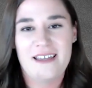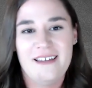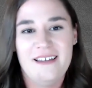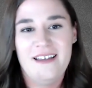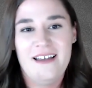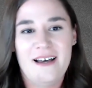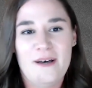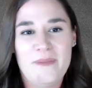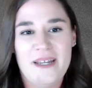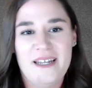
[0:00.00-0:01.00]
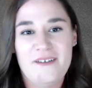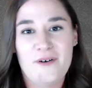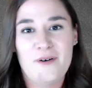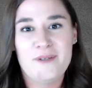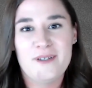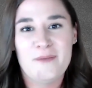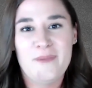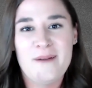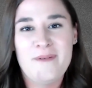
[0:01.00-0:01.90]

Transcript: be like being in your own little